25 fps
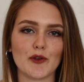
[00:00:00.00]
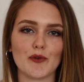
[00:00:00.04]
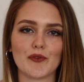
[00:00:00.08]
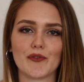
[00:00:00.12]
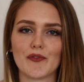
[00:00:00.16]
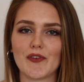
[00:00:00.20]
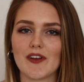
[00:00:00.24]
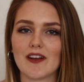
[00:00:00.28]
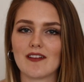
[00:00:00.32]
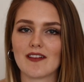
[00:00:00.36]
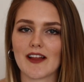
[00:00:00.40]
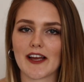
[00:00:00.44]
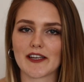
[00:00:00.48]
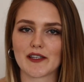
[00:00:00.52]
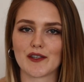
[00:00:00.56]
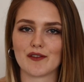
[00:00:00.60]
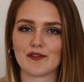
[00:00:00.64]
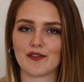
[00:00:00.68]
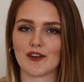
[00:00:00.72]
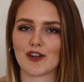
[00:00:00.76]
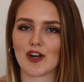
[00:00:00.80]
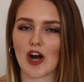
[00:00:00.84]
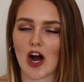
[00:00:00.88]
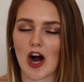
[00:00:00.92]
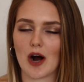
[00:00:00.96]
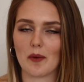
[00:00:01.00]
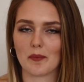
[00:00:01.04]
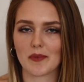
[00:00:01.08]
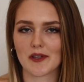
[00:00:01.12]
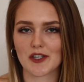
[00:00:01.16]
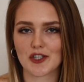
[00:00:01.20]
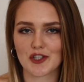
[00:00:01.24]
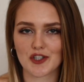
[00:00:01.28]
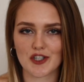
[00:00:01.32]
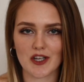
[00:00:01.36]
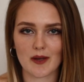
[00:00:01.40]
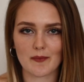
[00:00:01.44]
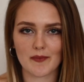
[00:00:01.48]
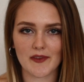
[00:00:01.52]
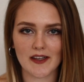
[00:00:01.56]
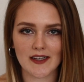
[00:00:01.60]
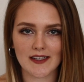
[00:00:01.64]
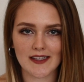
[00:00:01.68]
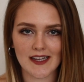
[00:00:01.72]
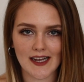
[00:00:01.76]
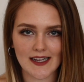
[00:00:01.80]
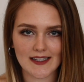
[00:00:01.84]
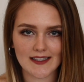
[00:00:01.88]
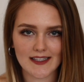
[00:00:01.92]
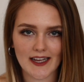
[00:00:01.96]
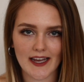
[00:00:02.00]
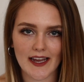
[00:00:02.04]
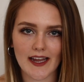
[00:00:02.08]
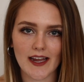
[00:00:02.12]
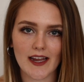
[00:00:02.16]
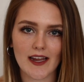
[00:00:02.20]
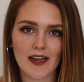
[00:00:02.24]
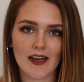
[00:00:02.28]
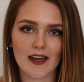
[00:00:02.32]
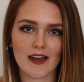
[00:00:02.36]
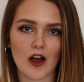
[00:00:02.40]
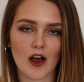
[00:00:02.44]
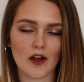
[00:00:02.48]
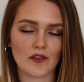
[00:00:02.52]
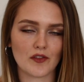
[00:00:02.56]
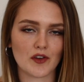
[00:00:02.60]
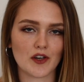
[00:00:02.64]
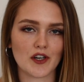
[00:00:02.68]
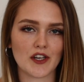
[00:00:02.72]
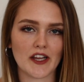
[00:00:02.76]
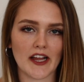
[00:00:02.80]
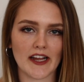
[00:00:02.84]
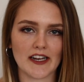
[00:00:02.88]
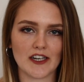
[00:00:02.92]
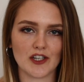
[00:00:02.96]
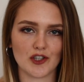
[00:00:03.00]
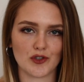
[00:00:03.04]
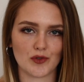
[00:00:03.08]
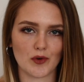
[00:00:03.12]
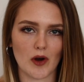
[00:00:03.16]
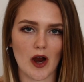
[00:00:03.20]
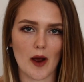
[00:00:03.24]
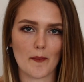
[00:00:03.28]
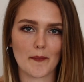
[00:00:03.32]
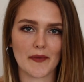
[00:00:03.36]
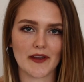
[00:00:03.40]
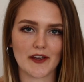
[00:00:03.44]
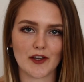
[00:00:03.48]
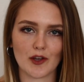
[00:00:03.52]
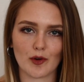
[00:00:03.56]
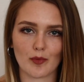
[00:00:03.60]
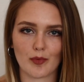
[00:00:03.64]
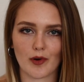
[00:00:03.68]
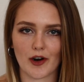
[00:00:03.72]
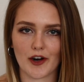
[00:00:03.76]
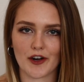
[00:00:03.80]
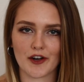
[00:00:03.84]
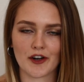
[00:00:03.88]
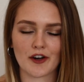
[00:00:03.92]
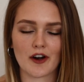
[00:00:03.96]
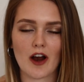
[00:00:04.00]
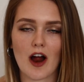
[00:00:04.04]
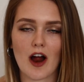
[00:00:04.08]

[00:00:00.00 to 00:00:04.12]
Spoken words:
you feel like you've accomplished something that day, other than dropping your partner